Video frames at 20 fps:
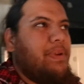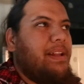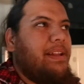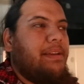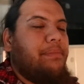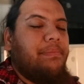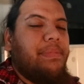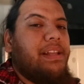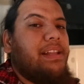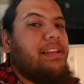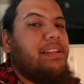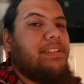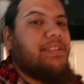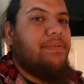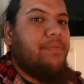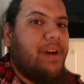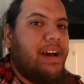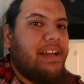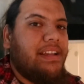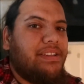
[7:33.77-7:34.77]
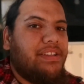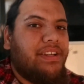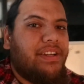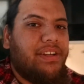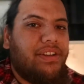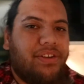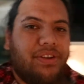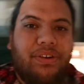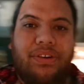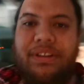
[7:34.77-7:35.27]
really millions of ways you
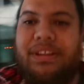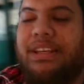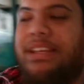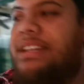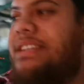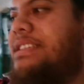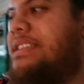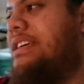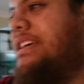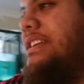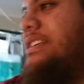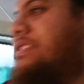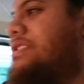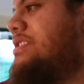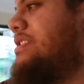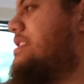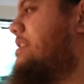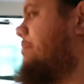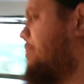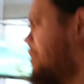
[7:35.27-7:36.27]
can do this. It's just a